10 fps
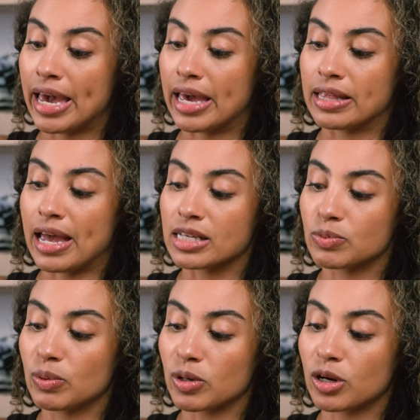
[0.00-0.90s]
And as
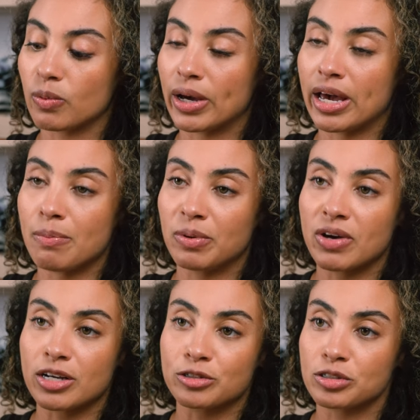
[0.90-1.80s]
we work our way up, we've
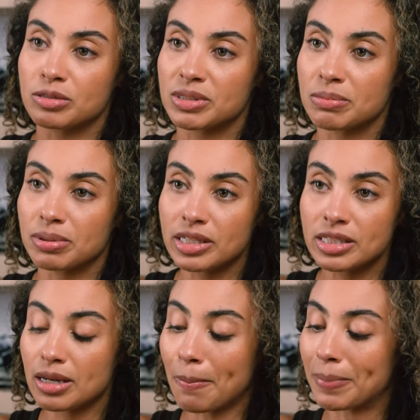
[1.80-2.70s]
got just some
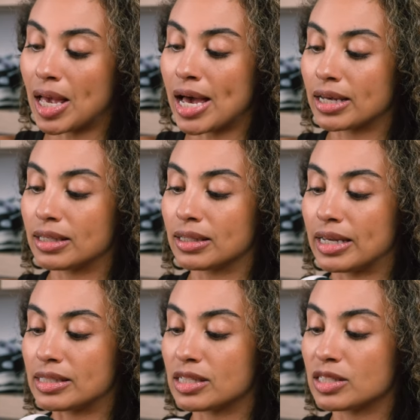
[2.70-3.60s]
simplistic black
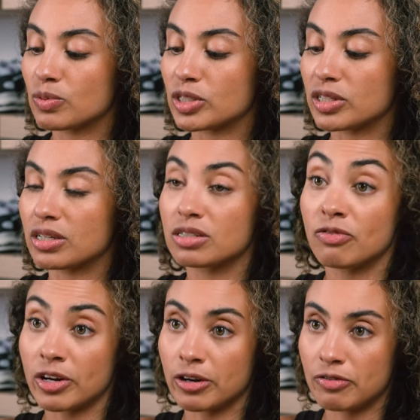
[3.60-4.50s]
laces, which I think is
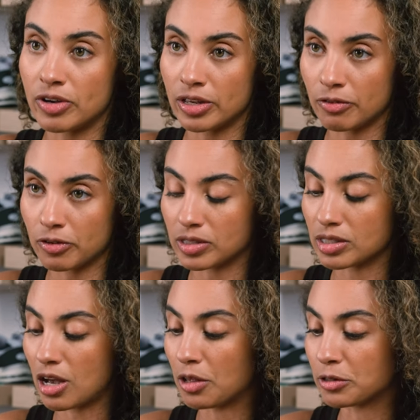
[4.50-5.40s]
very fitting for this
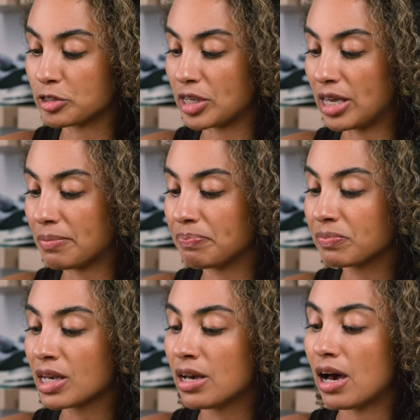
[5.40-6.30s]
color scheme.
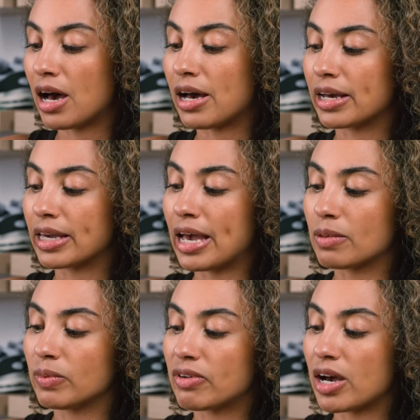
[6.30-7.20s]
Uh, again,
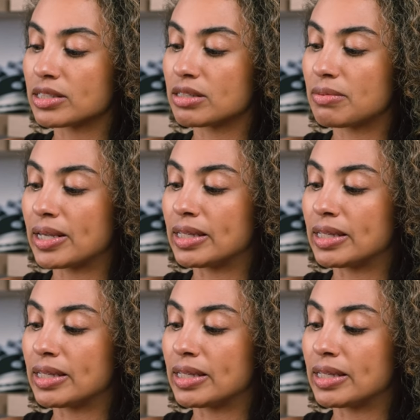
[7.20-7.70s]
we've got some